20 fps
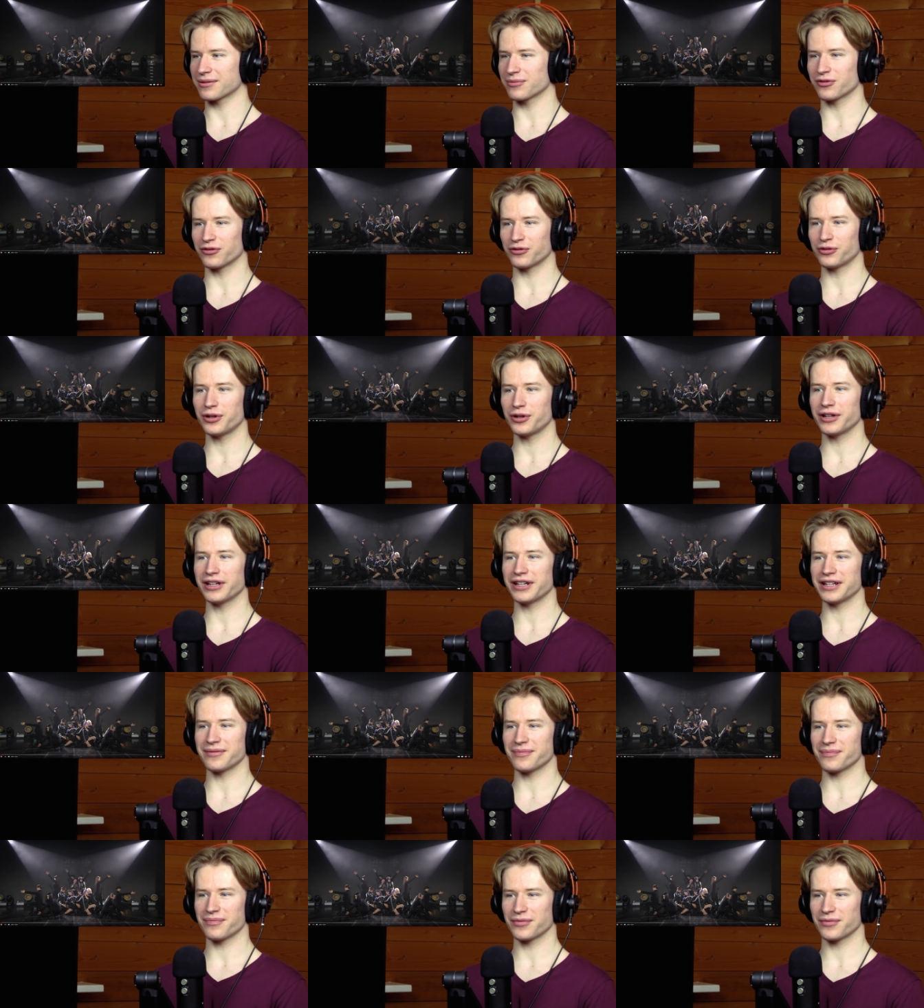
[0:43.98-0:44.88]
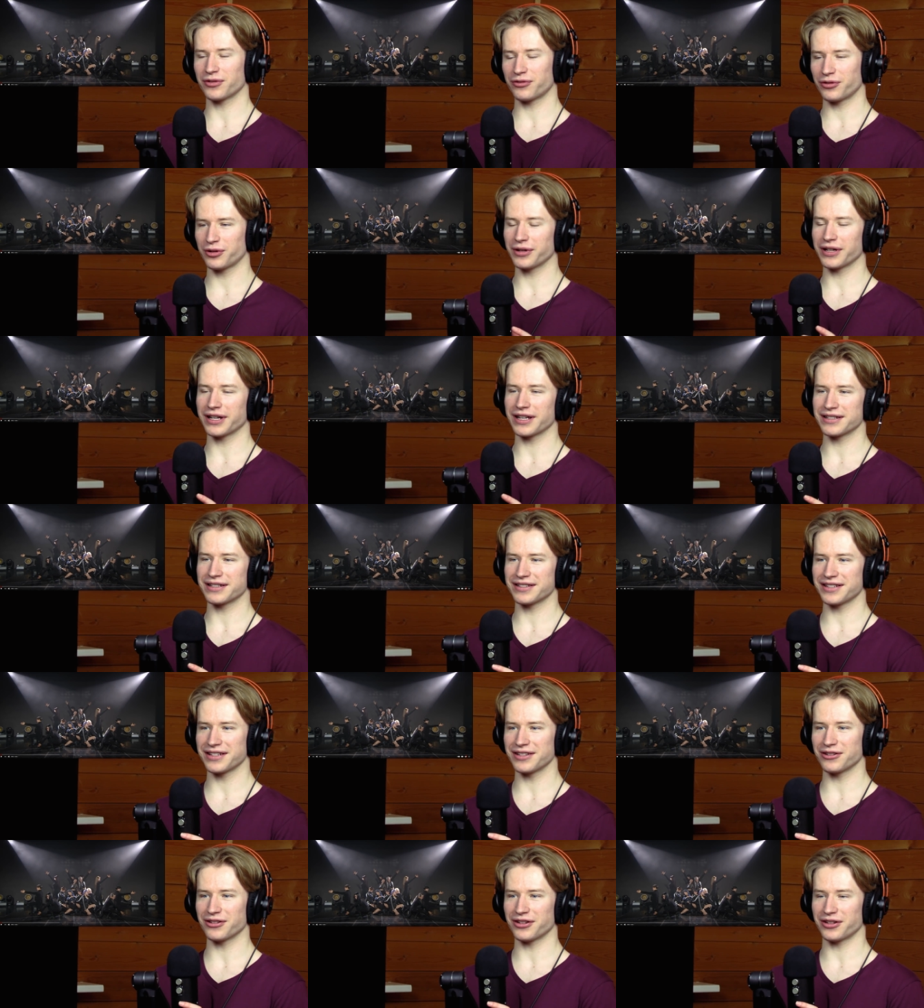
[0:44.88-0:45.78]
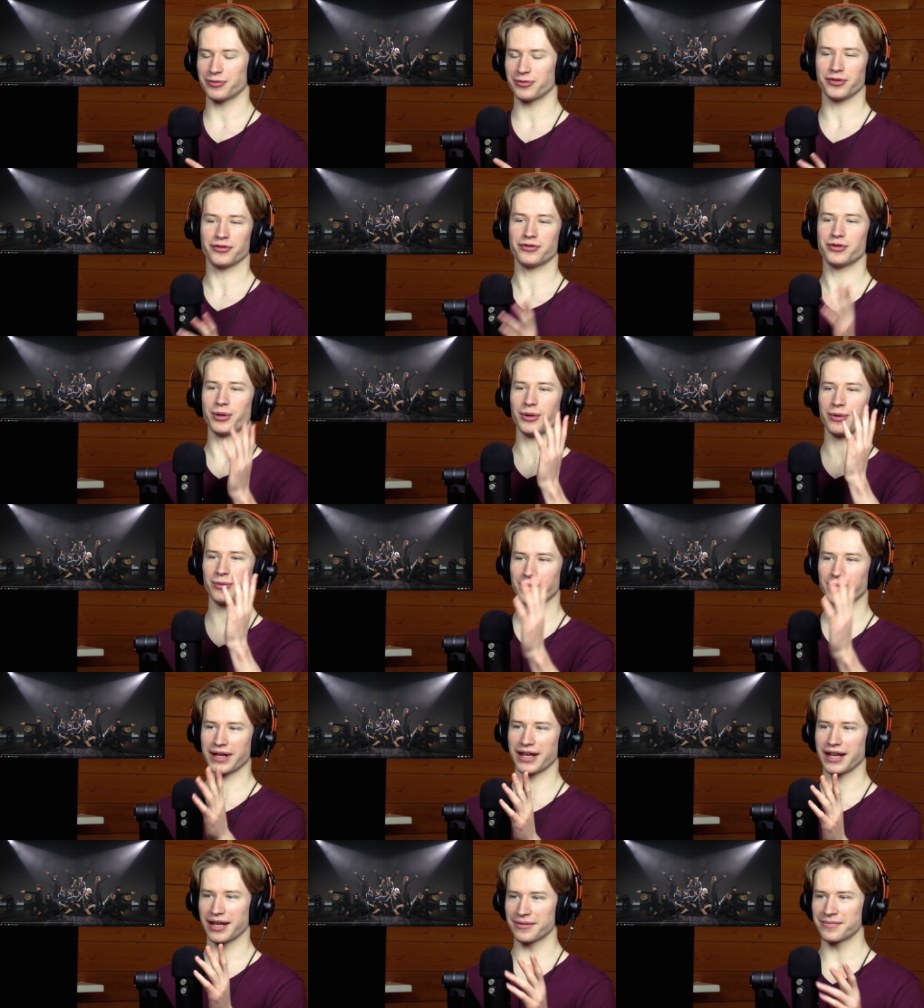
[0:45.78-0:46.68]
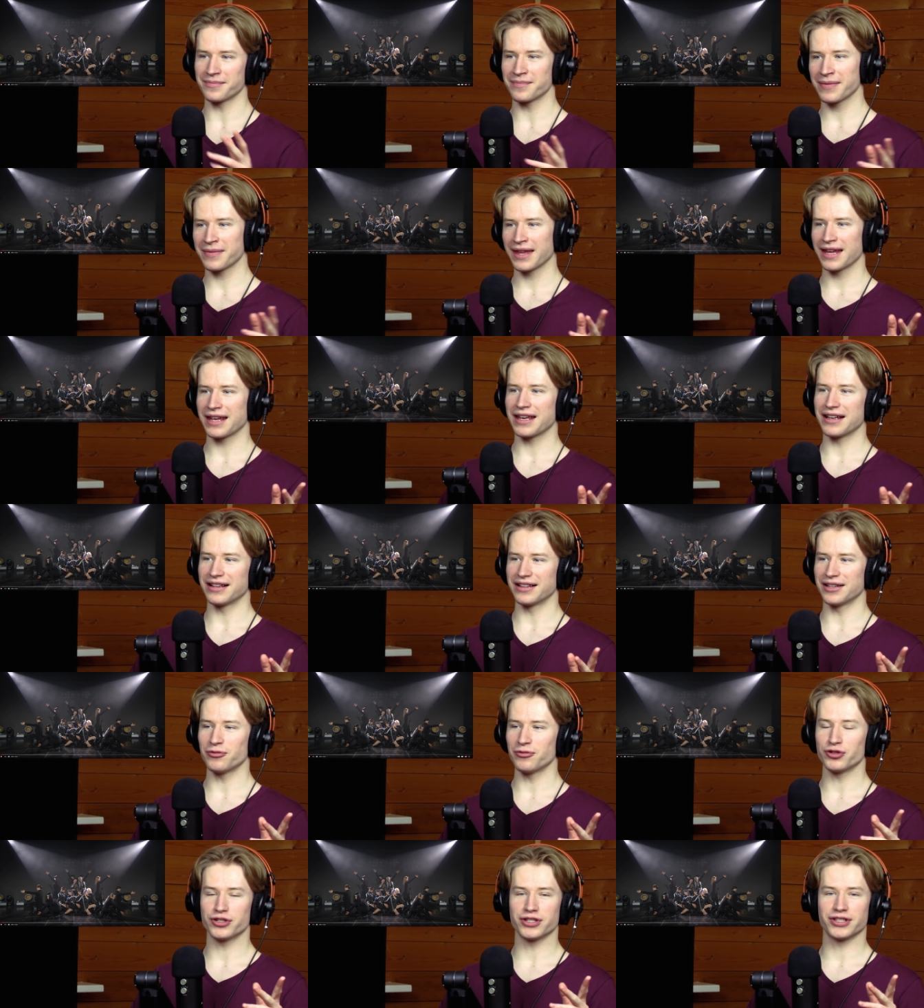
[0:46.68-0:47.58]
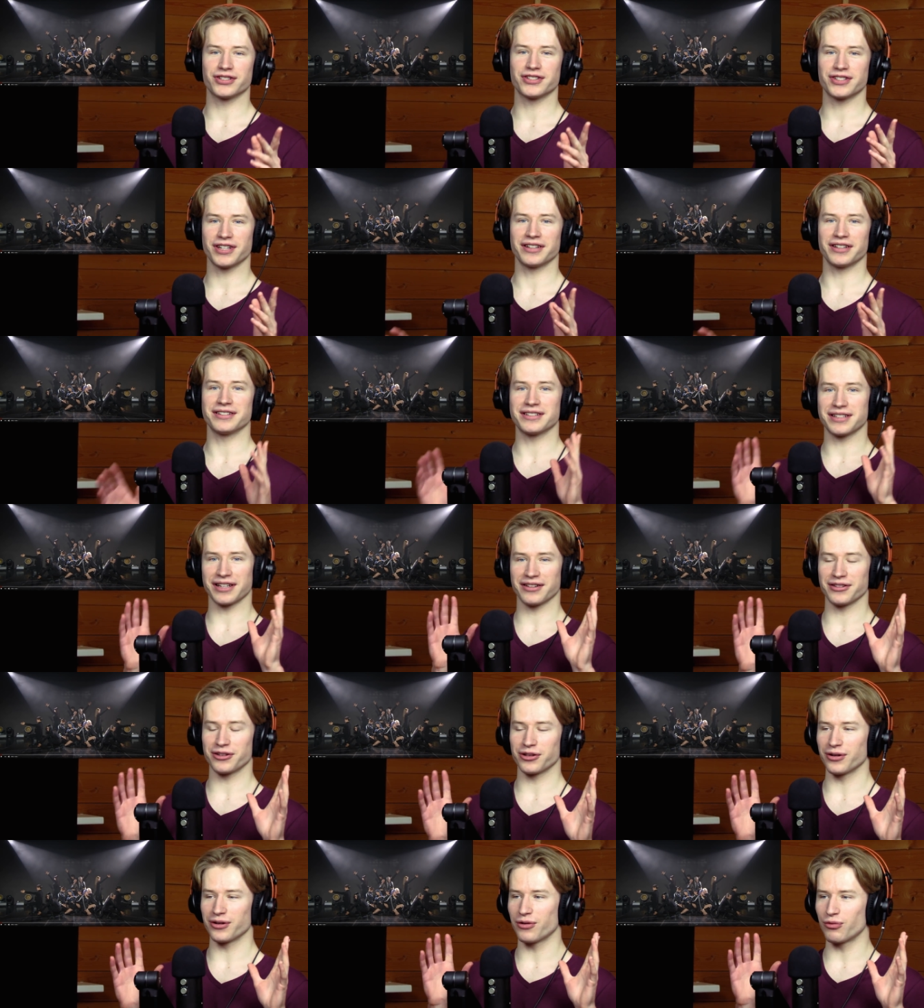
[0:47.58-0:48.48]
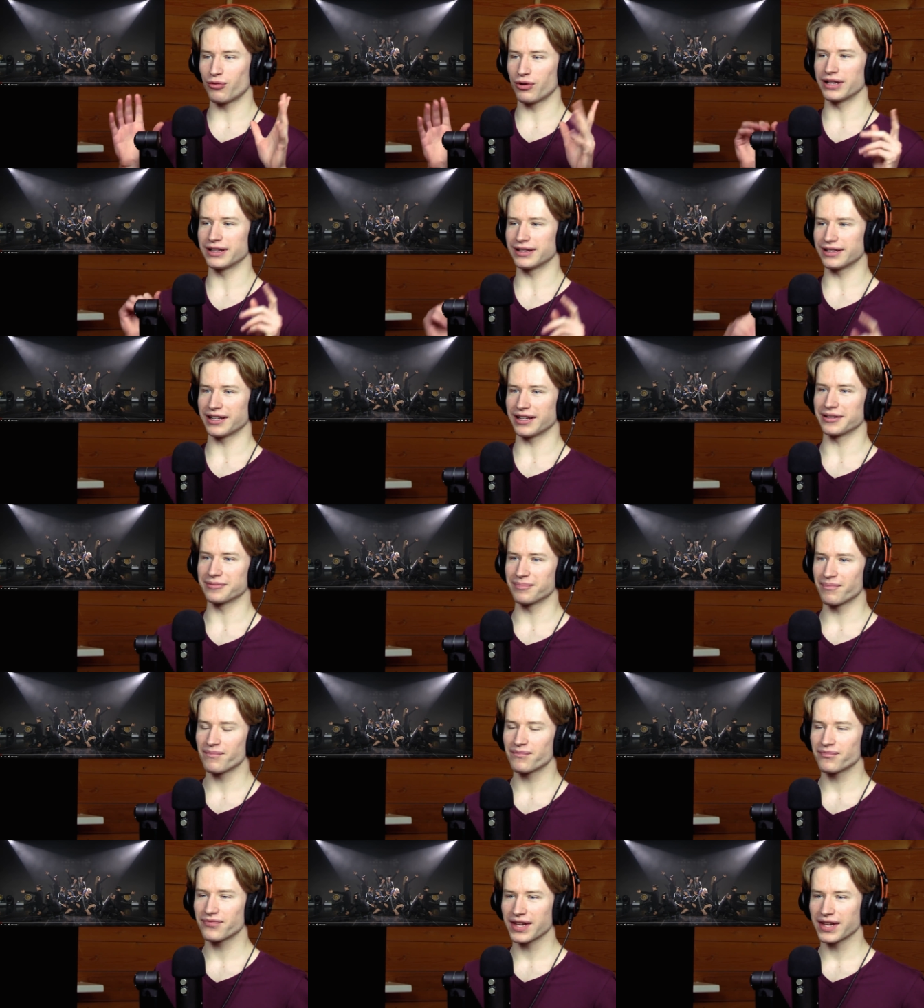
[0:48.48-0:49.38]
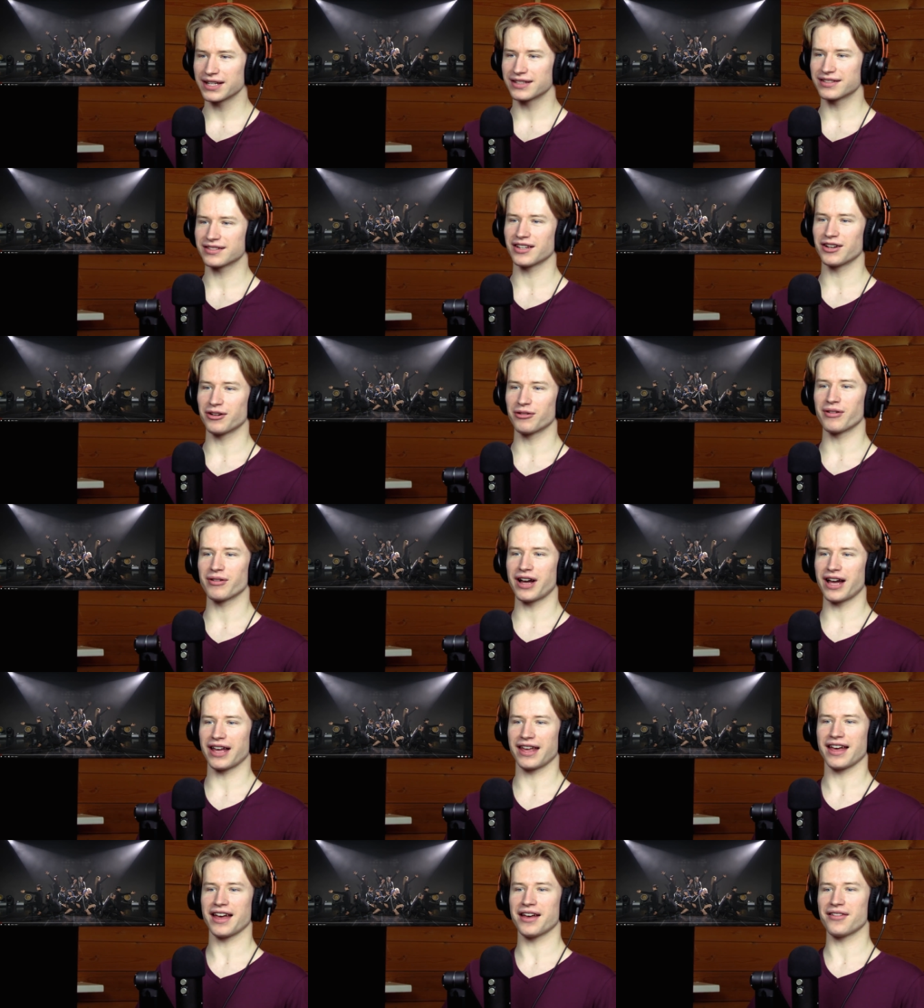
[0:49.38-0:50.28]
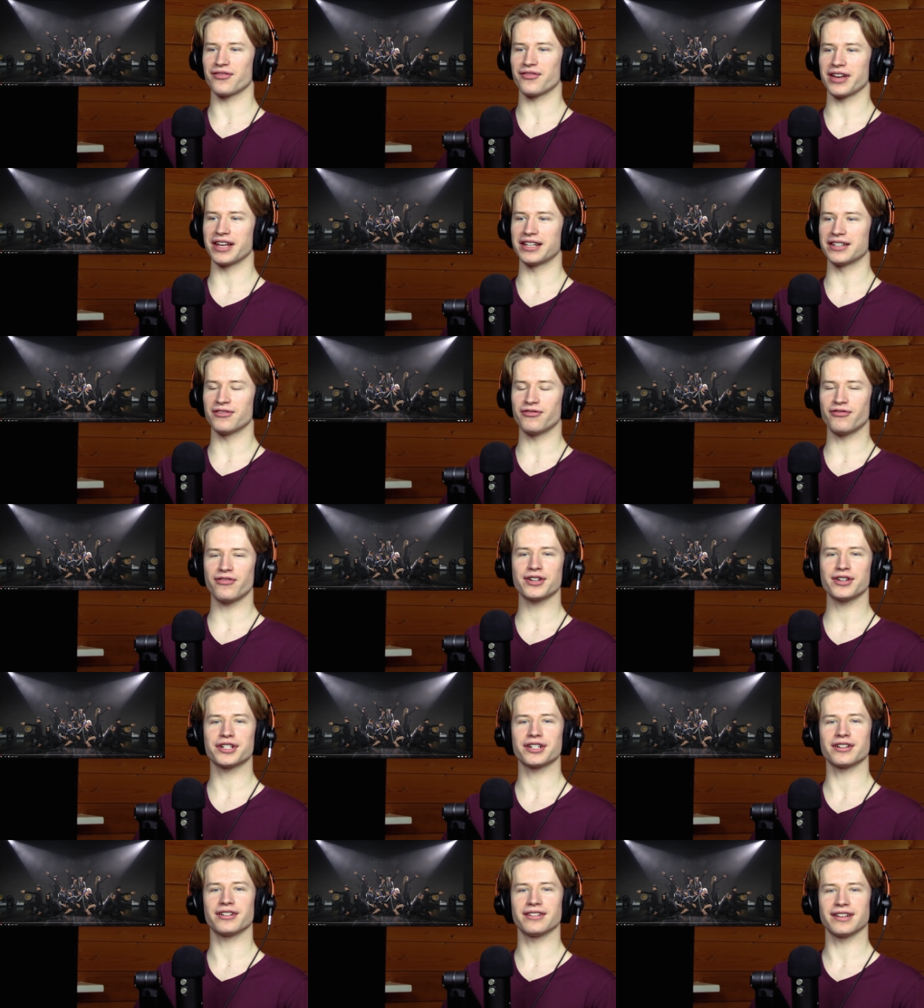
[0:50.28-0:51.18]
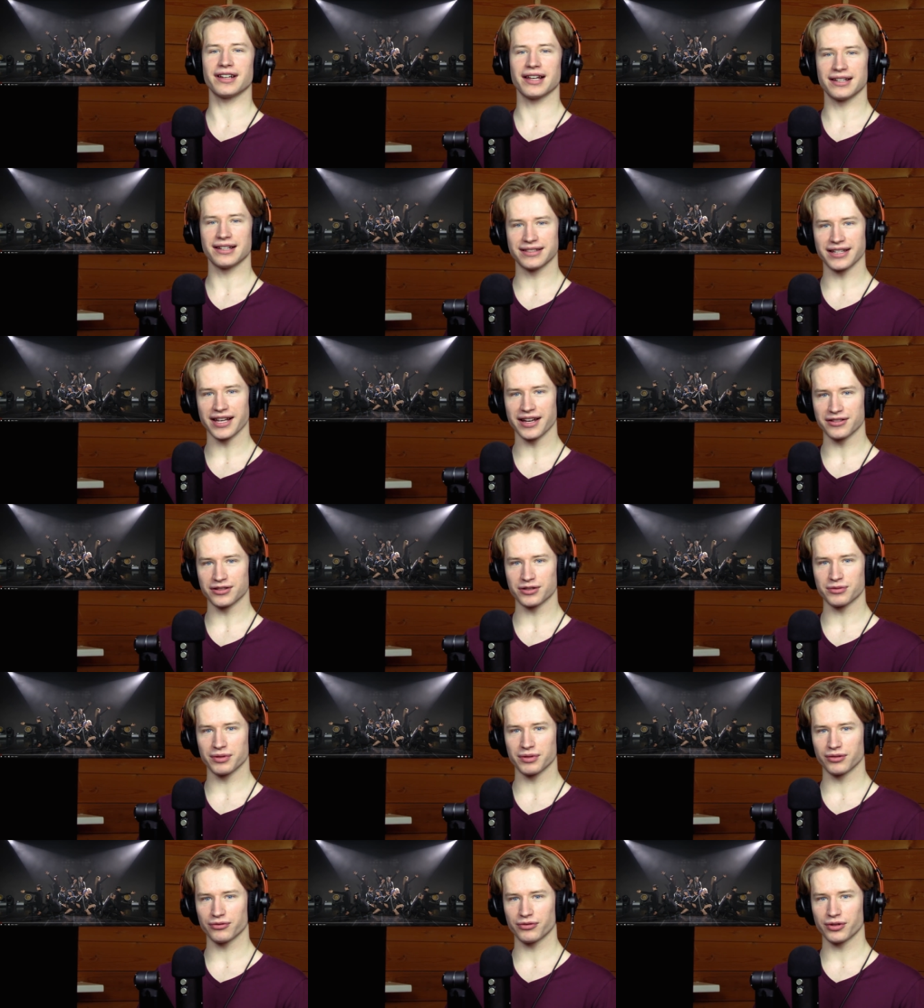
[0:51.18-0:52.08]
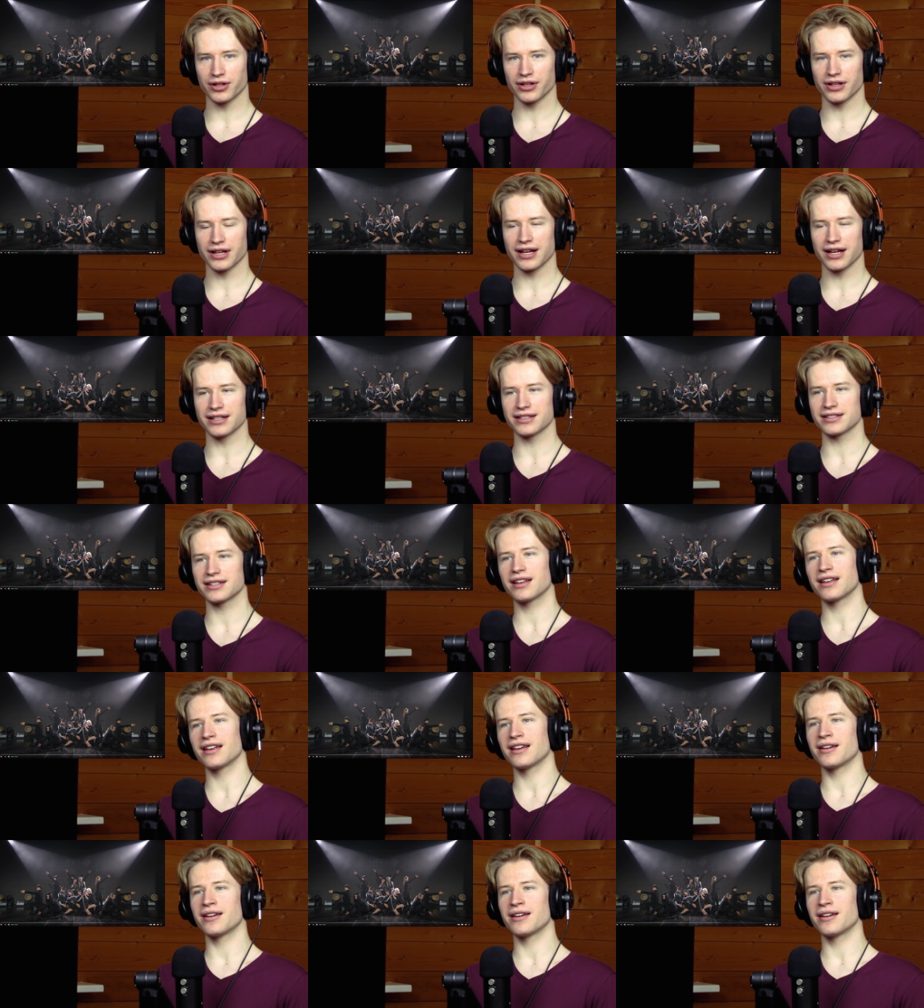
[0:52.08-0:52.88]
before we before we continue here, before we begin, let me just tell you one thing. So I have an official announcement for you guys.